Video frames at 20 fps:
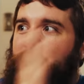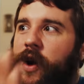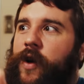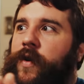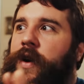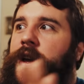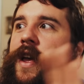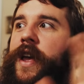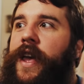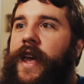you
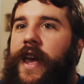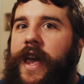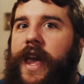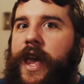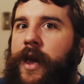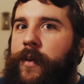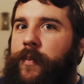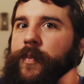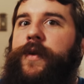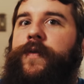know,
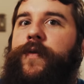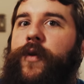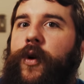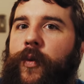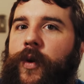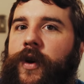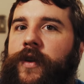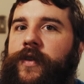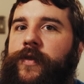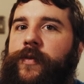
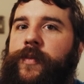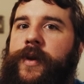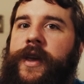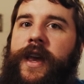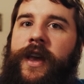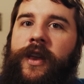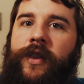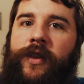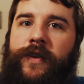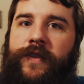MP4 works for me,
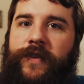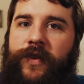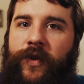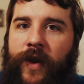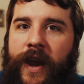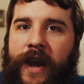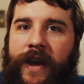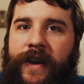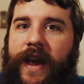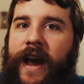it looks
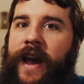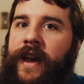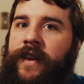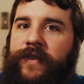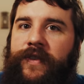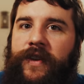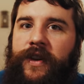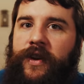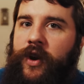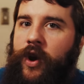great. I
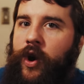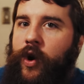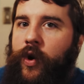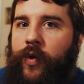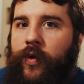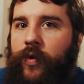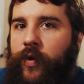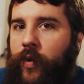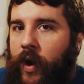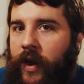see
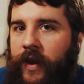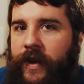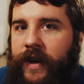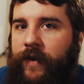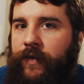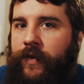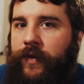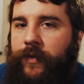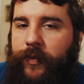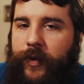no quality
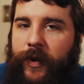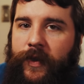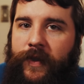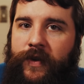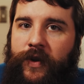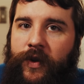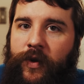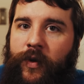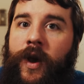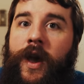difference between
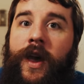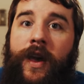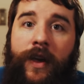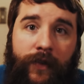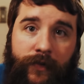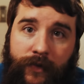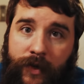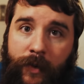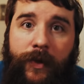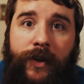the two,
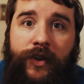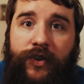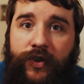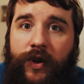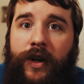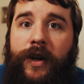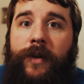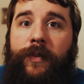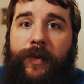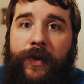so I'm gonna
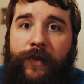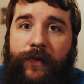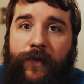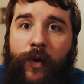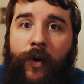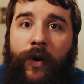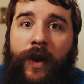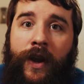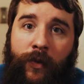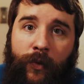shoot an
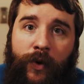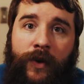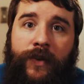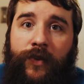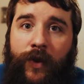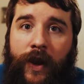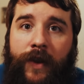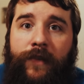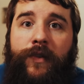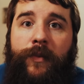MP4 and it
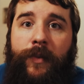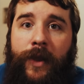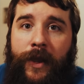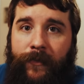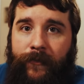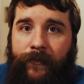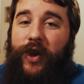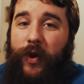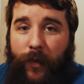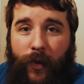works great for
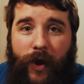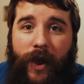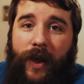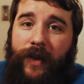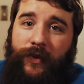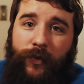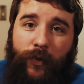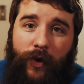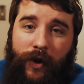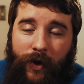me. You're probably
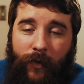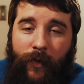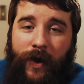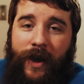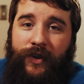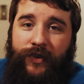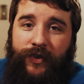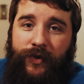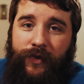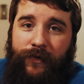also wondering
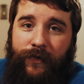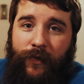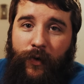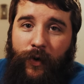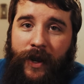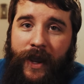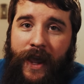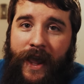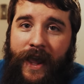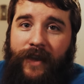why I shoot in
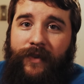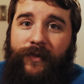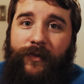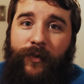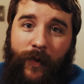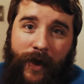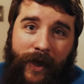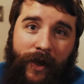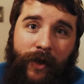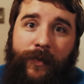
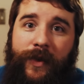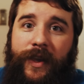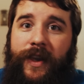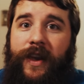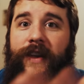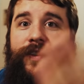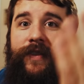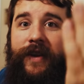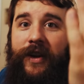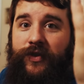4K. Well,
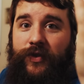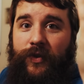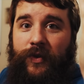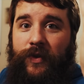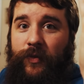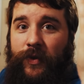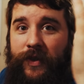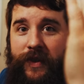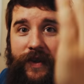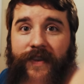because I
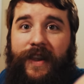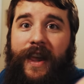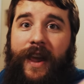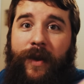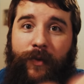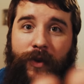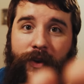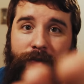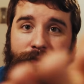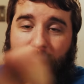shoot with this
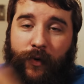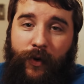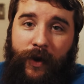camera in